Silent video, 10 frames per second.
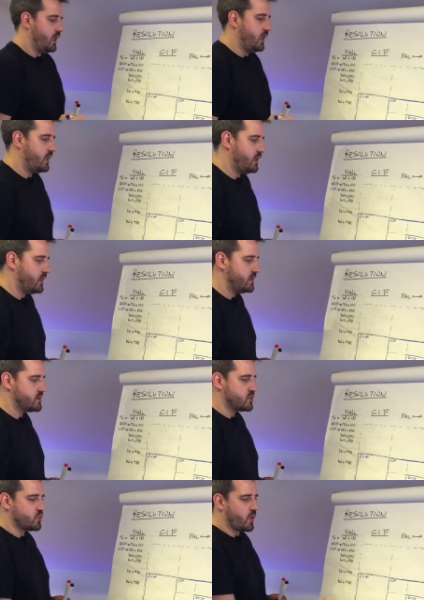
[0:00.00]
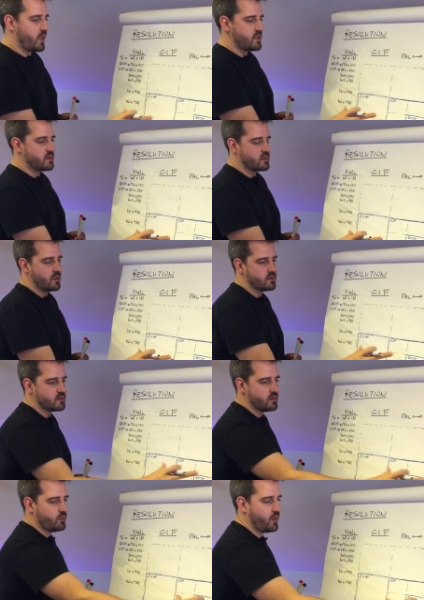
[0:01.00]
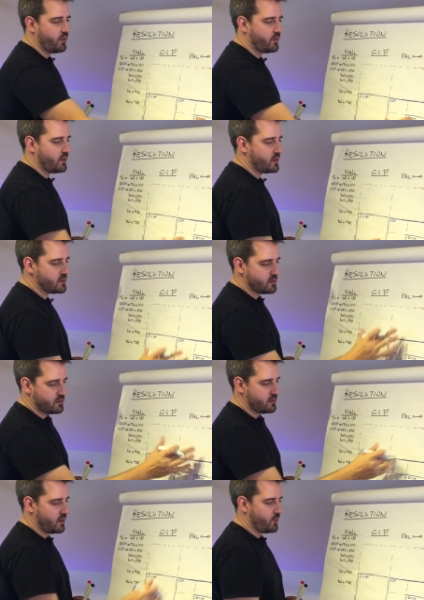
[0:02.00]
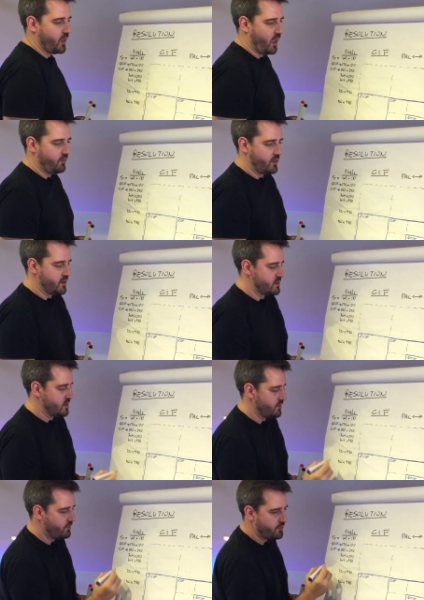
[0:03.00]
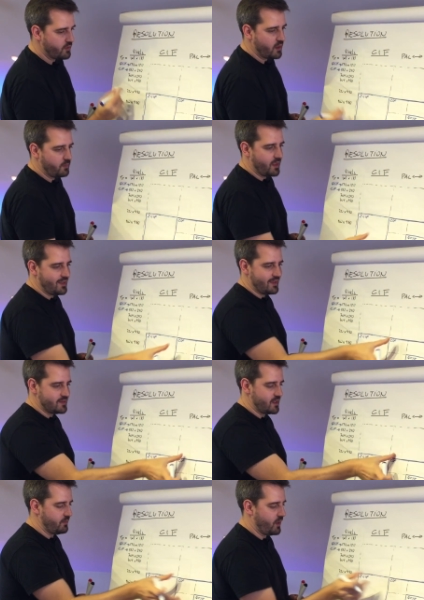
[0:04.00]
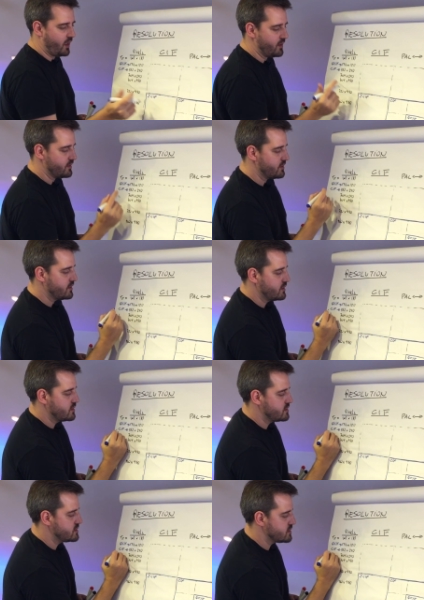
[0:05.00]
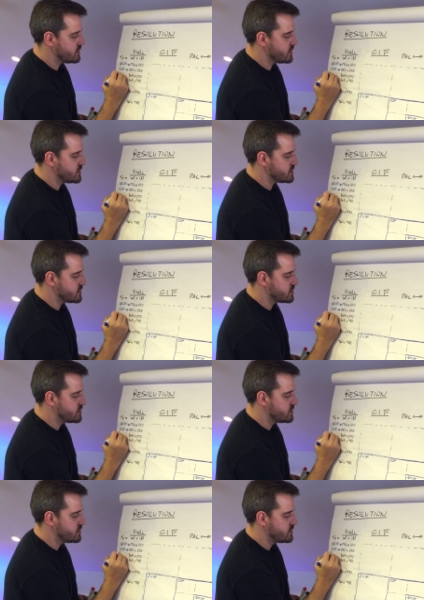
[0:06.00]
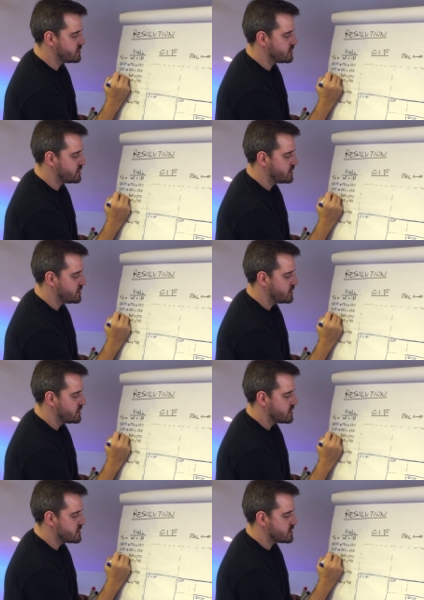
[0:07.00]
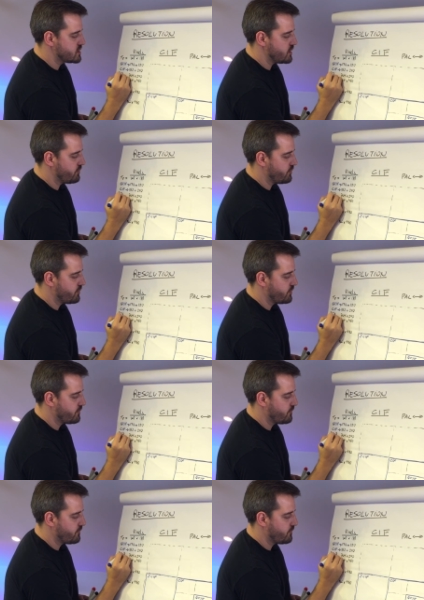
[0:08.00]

And it's twice as the width that we have in the CIF, but in the same height. So this is 2CIF.